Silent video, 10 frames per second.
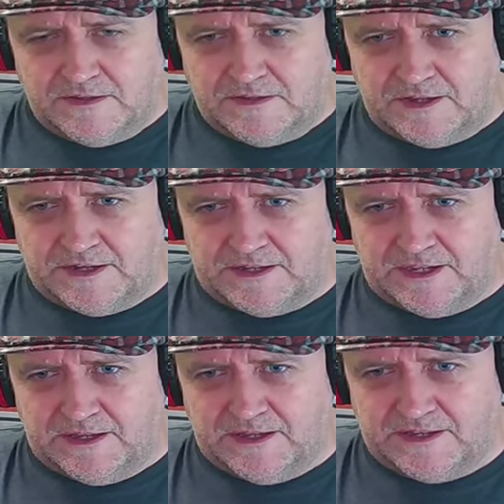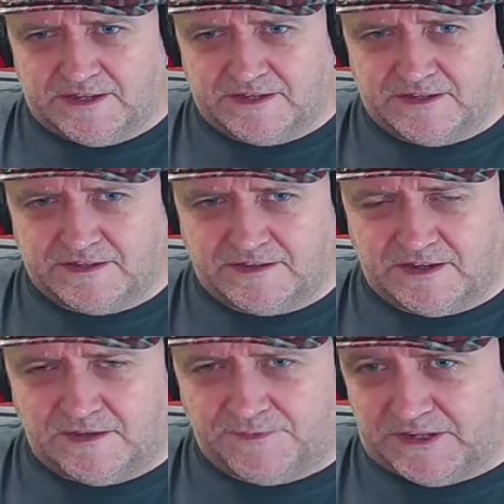And uh,
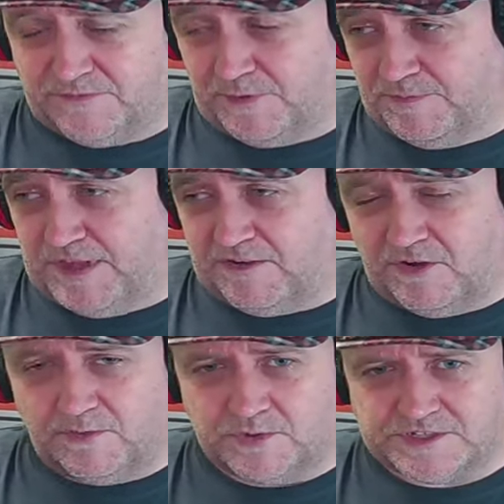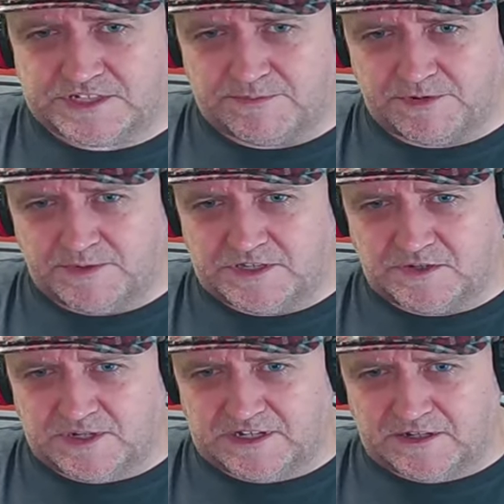I think from there onwards, I'll probably
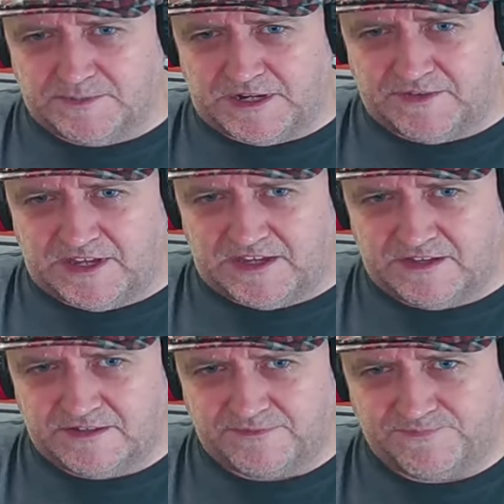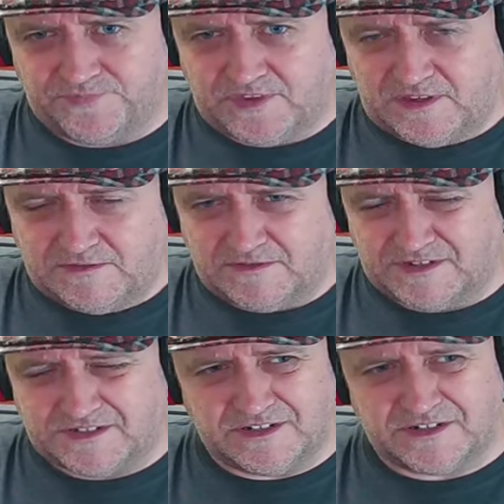do a little bit of a... I
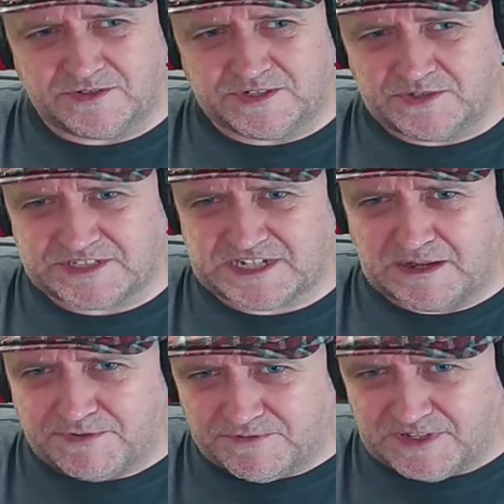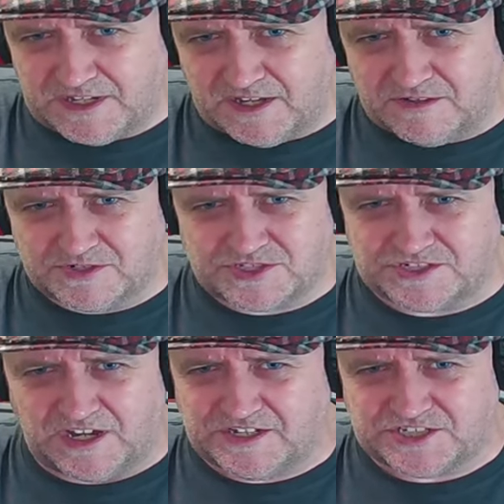don't know, do I do a separate video? Or
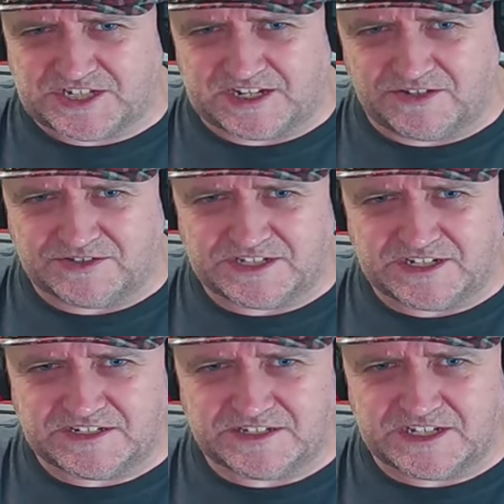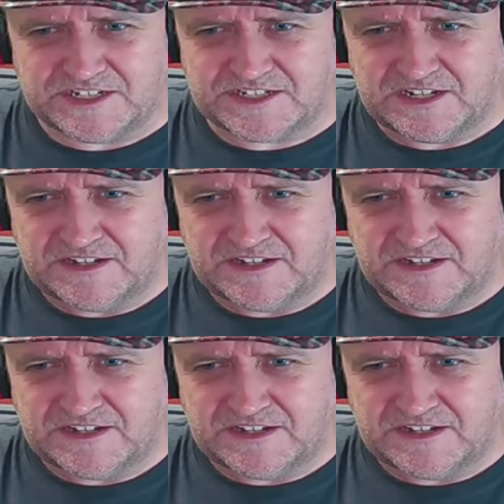should I just tag it on to the end of this?